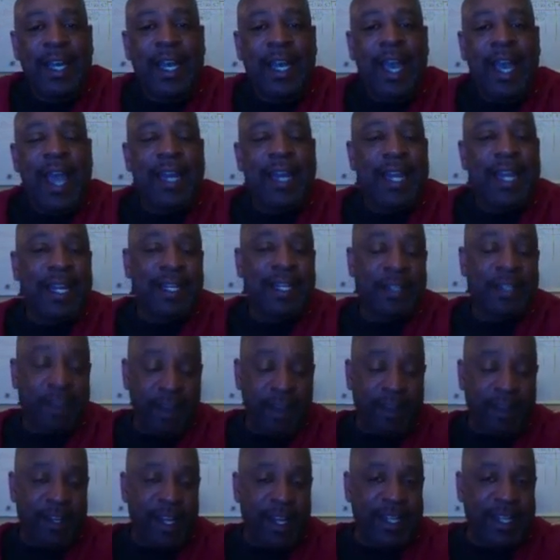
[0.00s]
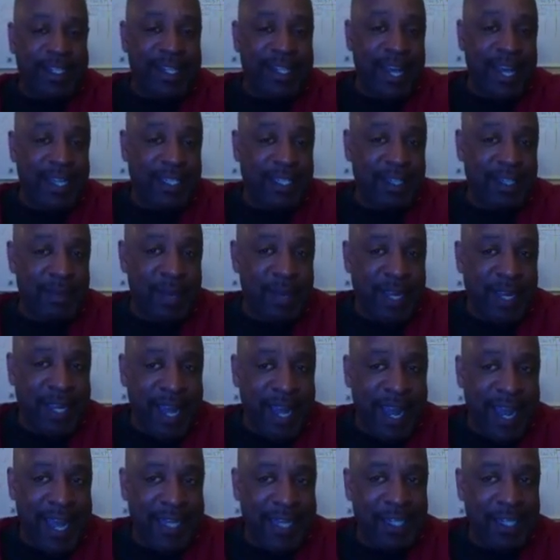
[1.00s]
and then it takes them
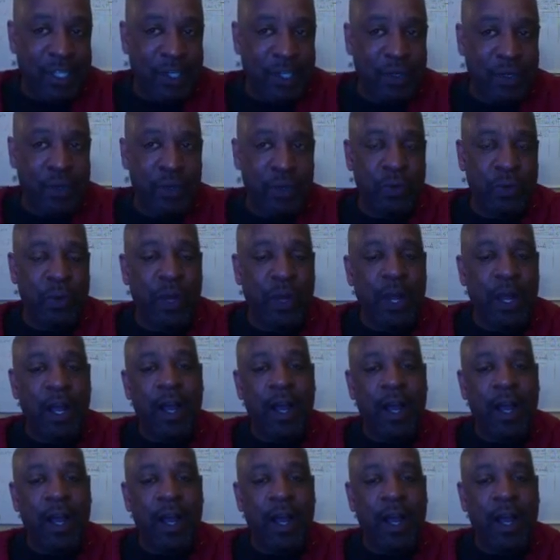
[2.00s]
again to